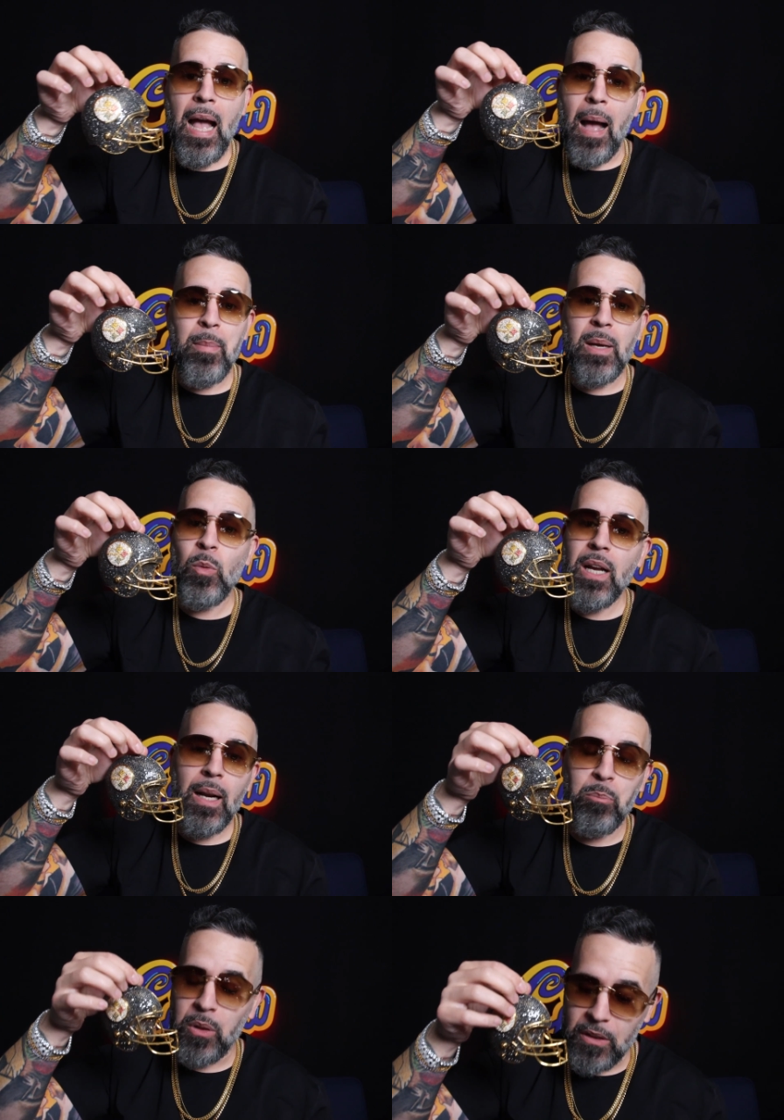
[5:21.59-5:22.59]
I mean, we
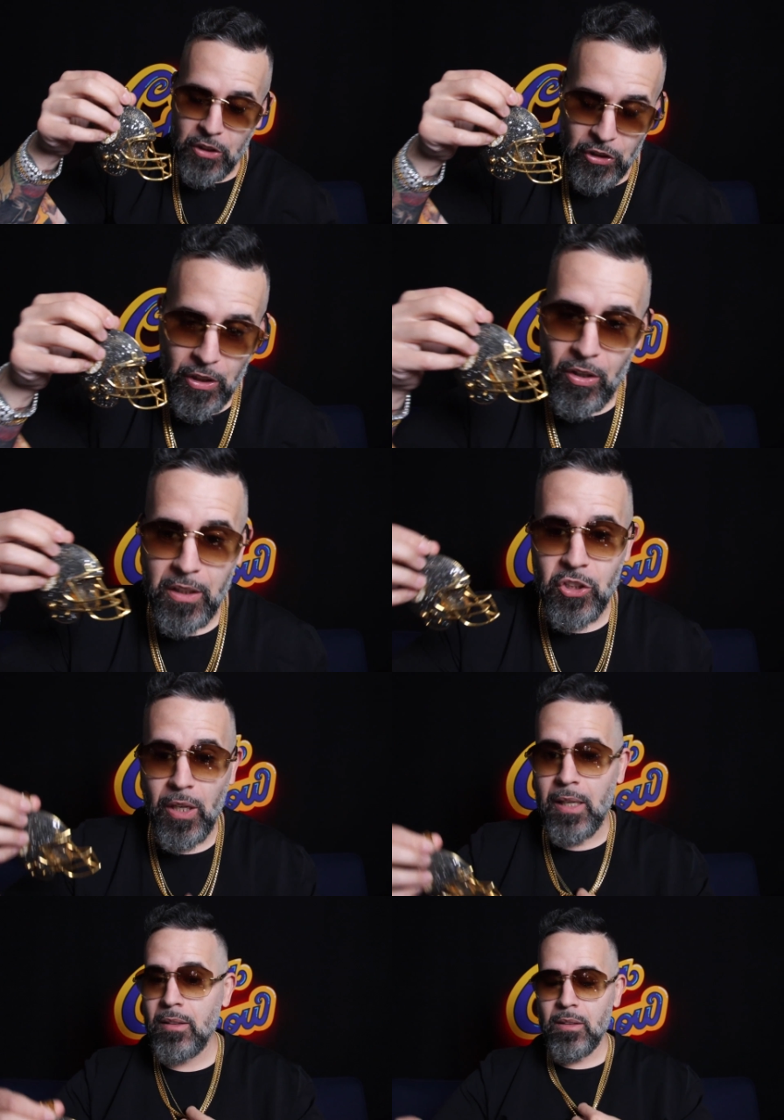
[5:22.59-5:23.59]
gotta put this shit on a
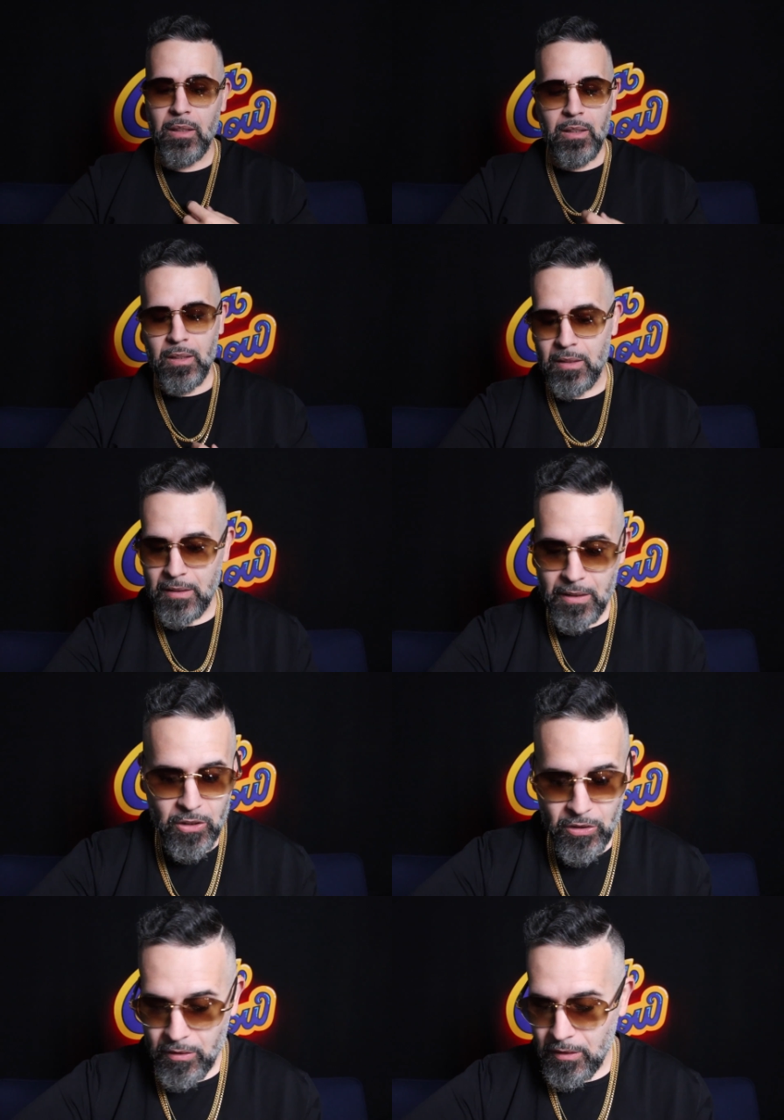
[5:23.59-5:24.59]
chain, because
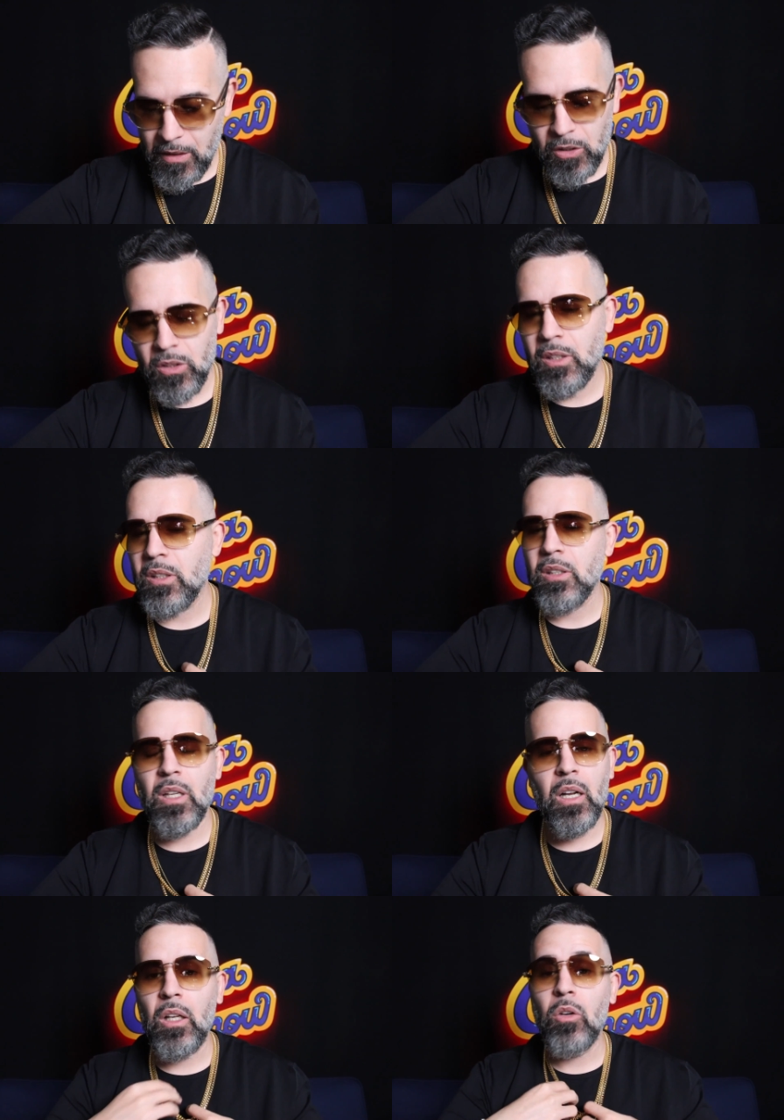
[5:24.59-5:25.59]
this this this is
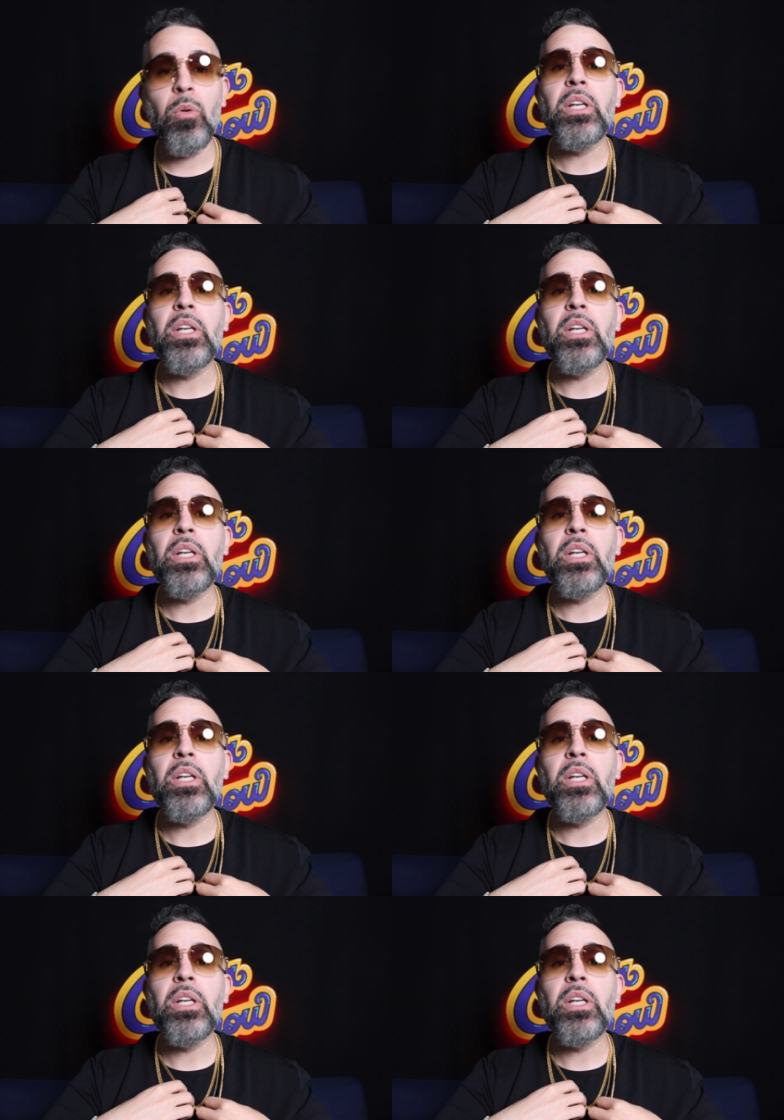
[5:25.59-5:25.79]
gonna look